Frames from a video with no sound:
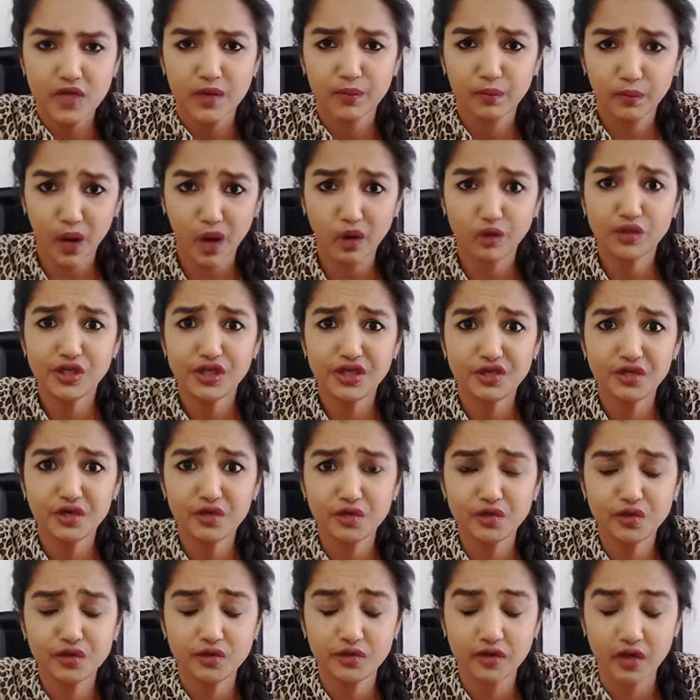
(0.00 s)
bounding
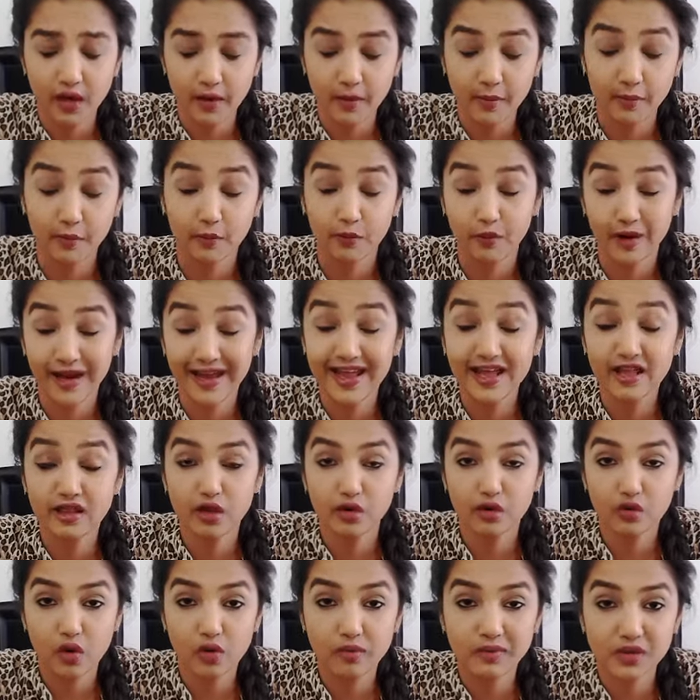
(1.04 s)
you, uh, breaking
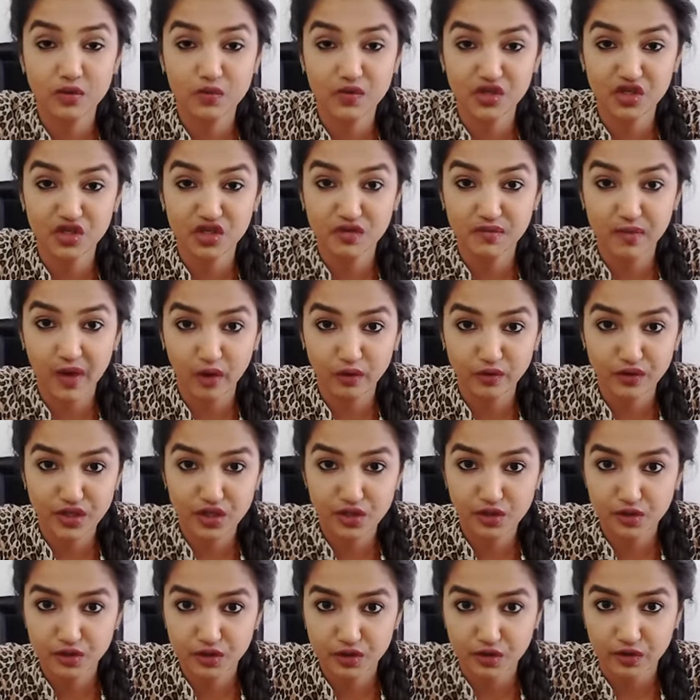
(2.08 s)
the ropes which is
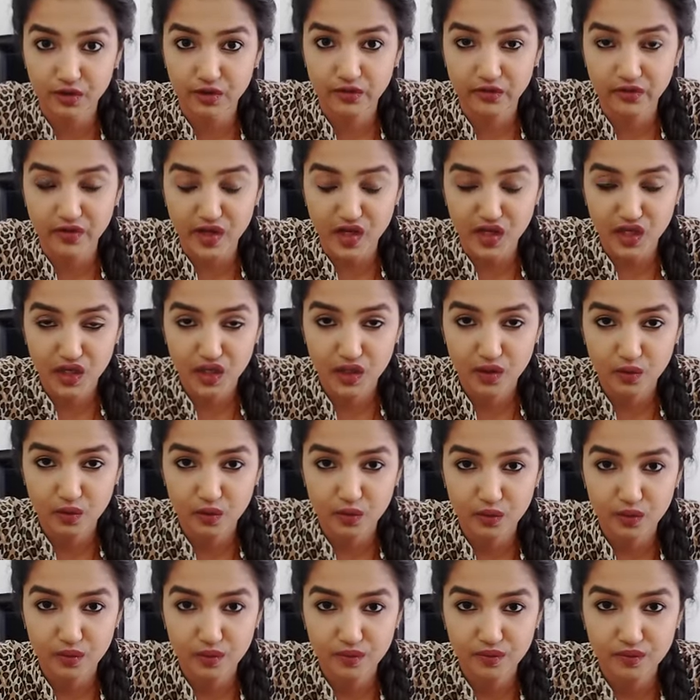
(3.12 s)
bounding you to the tree,
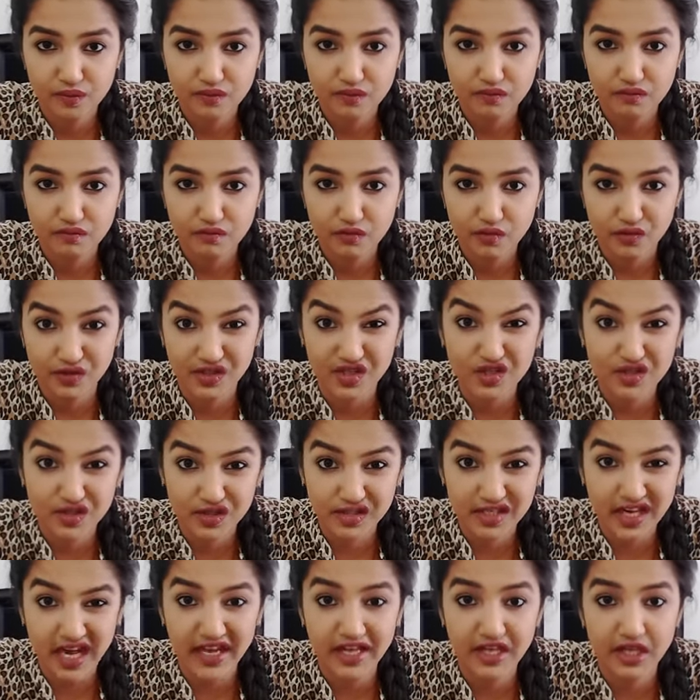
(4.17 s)
which
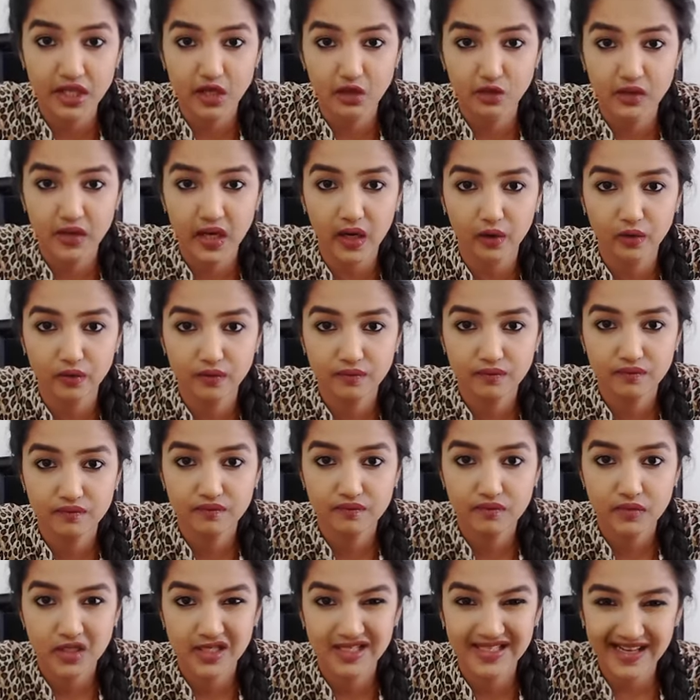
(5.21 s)
is tying you down
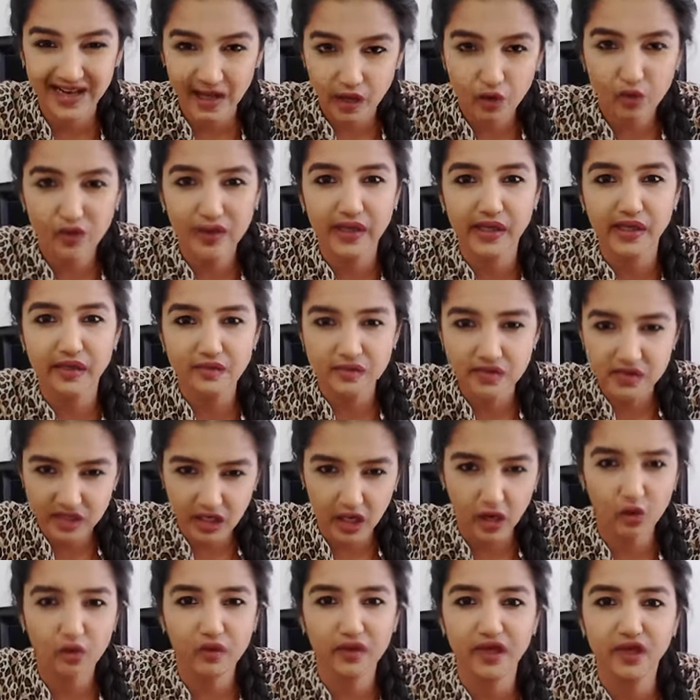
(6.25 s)
slowly,
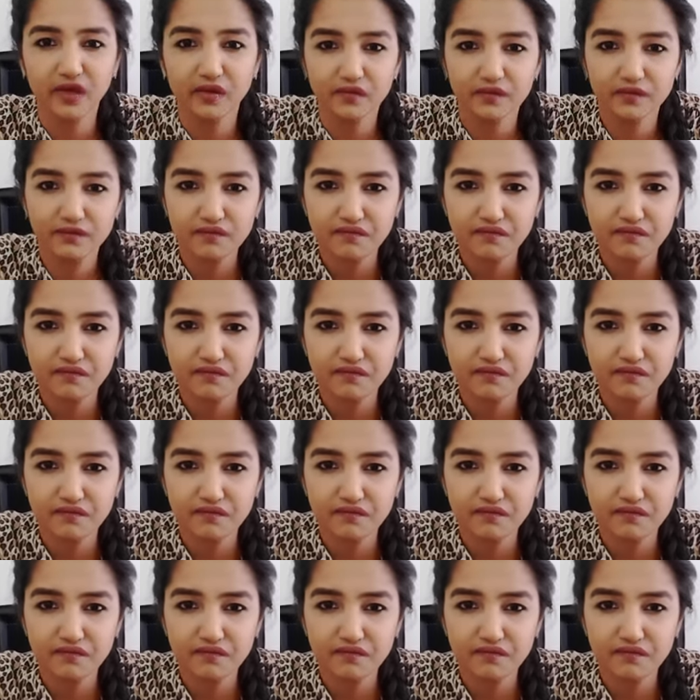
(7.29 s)
slowly.